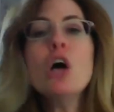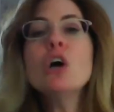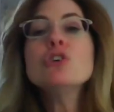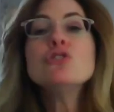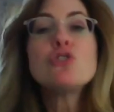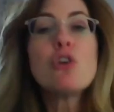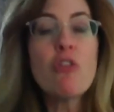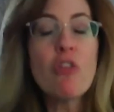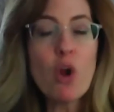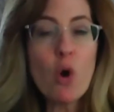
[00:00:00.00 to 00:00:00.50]

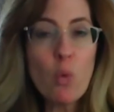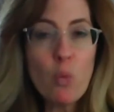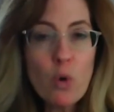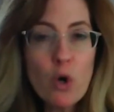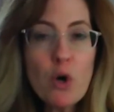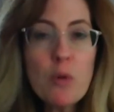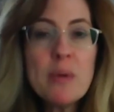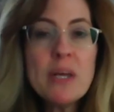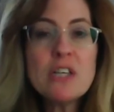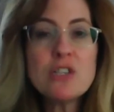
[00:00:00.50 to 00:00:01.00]
So there
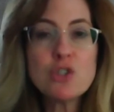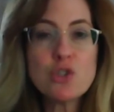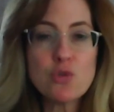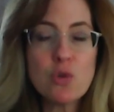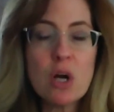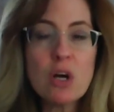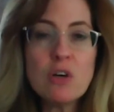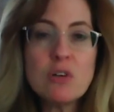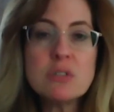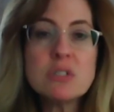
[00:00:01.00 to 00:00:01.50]
will be
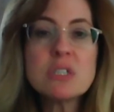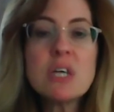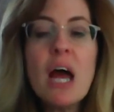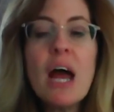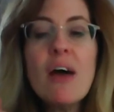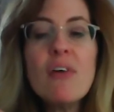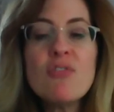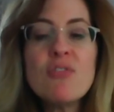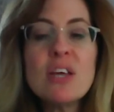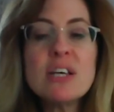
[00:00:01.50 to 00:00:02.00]
struggles.
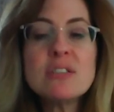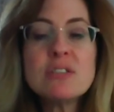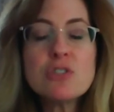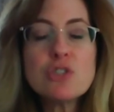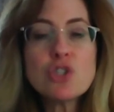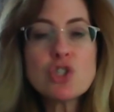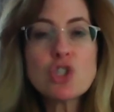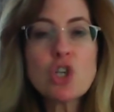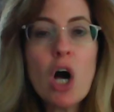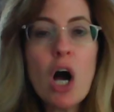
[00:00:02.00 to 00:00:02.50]
This
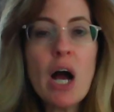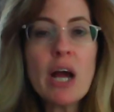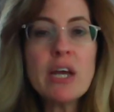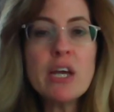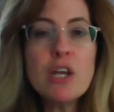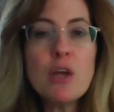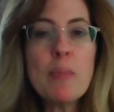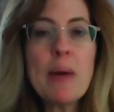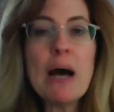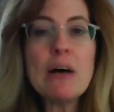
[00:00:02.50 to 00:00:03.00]
is
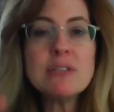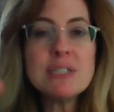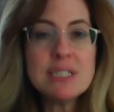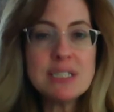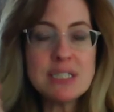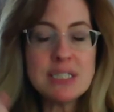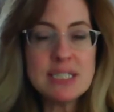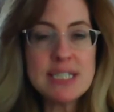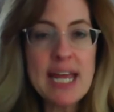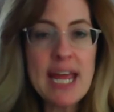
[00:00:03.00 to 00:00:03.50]
talking about
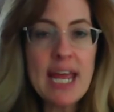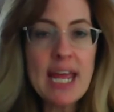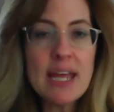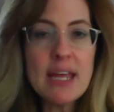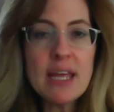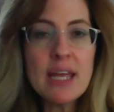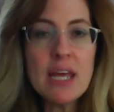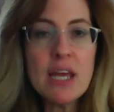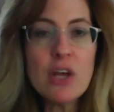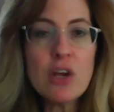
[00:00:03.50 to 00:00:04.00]

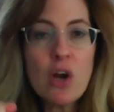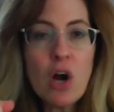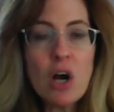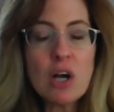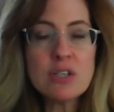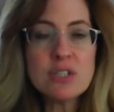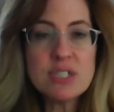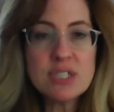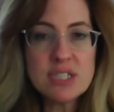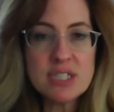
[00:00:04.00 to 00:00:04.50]
staying in
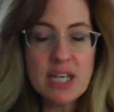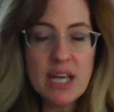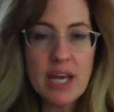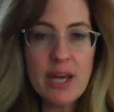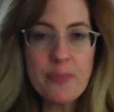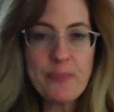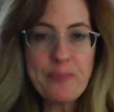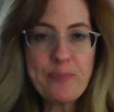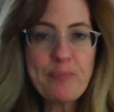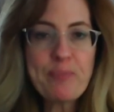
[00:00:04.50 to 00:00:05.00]
our
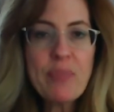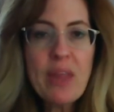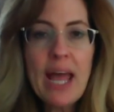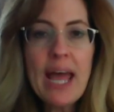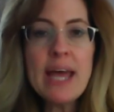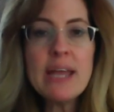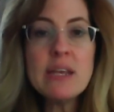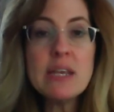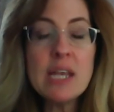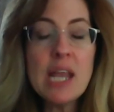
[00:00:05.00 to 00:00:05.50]
sin
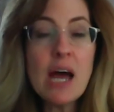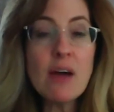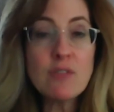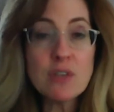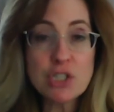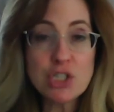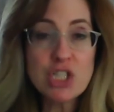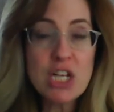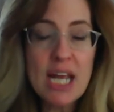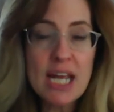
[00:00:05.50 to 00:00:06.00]
and
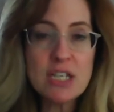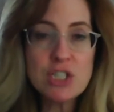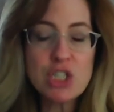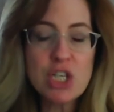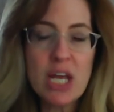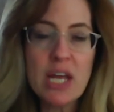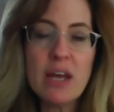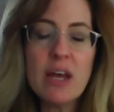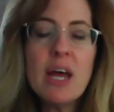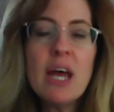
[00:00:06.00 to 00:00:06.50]
never
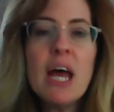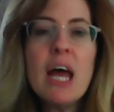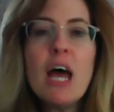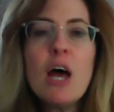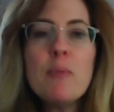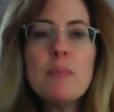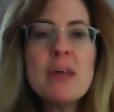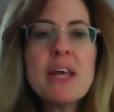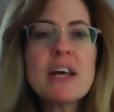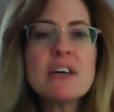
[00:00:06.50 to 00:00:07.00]
changing.
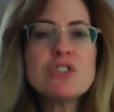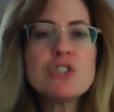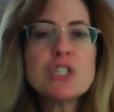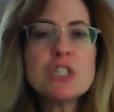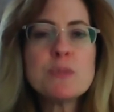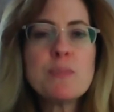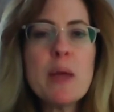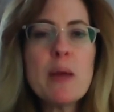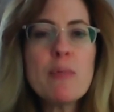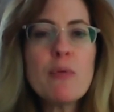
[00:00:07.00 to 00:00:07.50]
Because
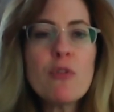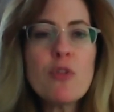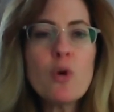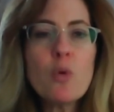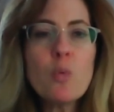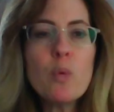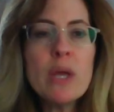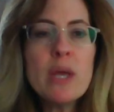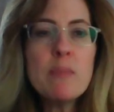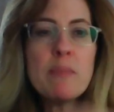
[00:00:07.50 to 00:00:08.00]
there's people that
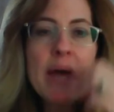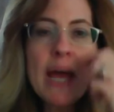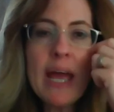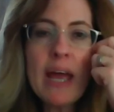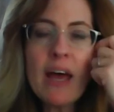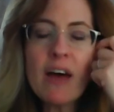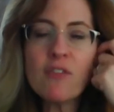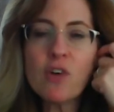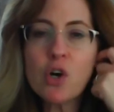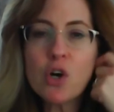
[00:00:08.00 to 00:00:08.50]
we may
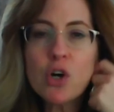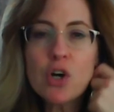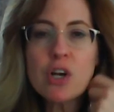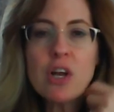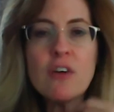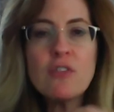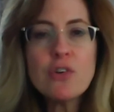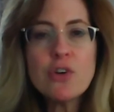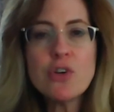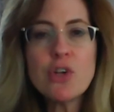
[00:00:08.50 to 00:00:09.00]
have heard
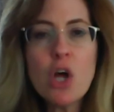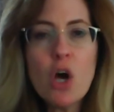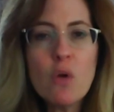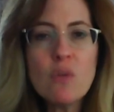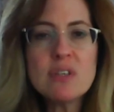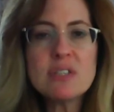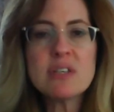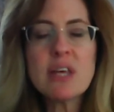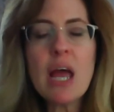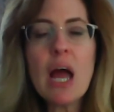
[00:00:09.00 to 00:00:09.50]
of or known
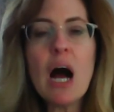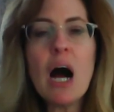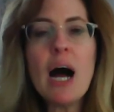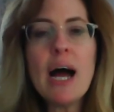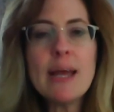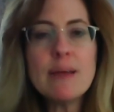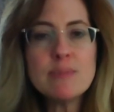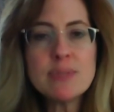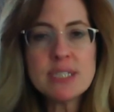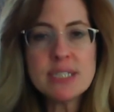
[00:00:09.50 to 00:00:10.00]
that say,
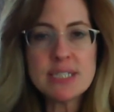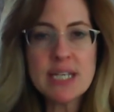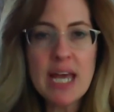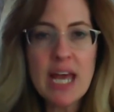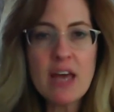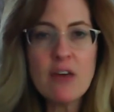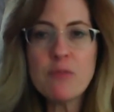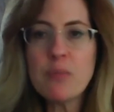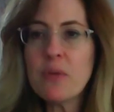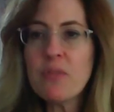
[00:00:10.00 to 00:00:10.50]
I'm
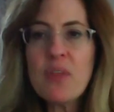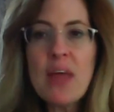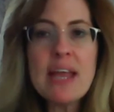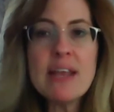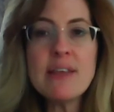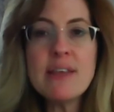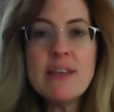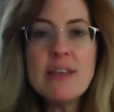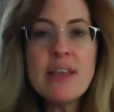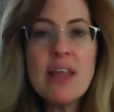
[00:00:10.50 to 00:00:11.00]
saved, but they
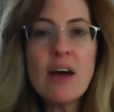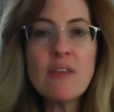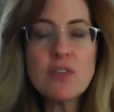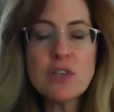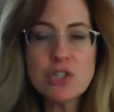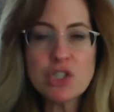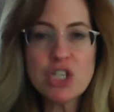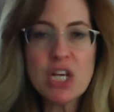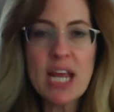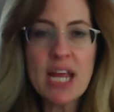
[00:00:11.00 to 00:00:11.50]
never
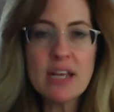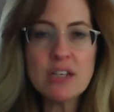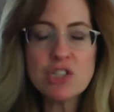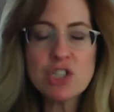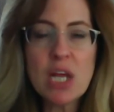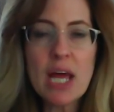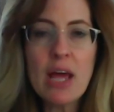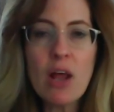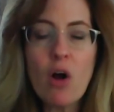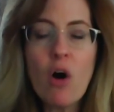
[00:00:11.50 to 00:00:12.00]
change
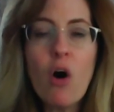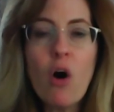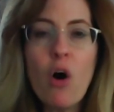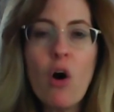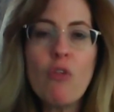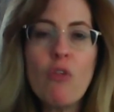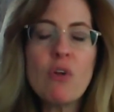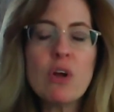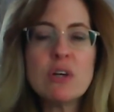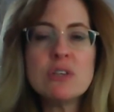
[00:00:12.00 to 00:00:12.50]
at
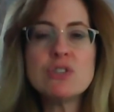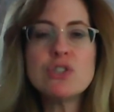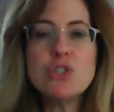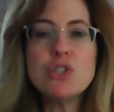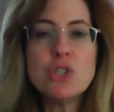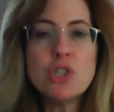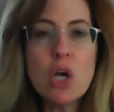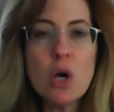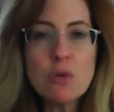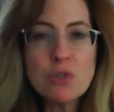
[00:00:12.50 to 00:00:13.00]
all. There is
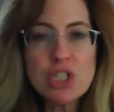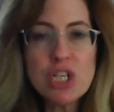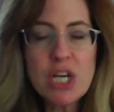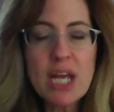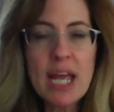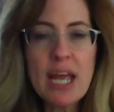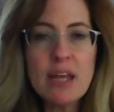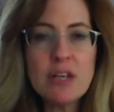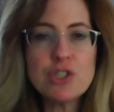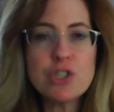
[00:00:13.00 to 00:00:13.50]
no
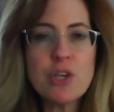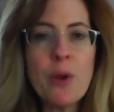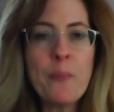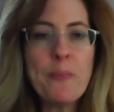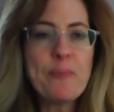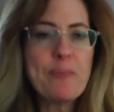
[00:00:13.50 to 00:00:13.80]
change.